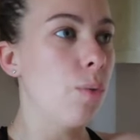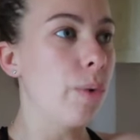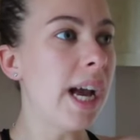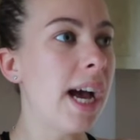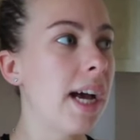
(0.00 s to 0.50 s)

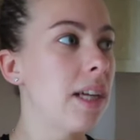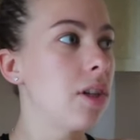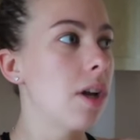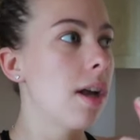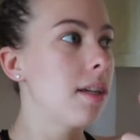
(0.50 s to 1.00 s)
we had
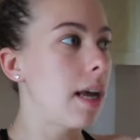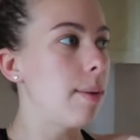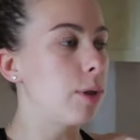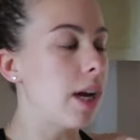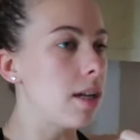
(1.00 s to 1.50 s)

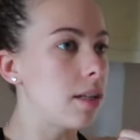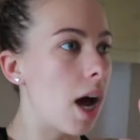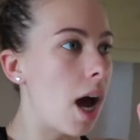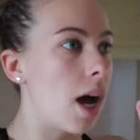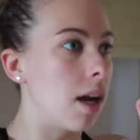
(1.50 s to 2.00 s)
table tennis
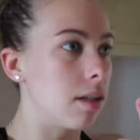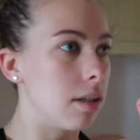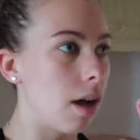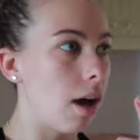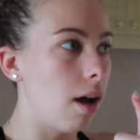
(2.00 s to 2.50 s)
and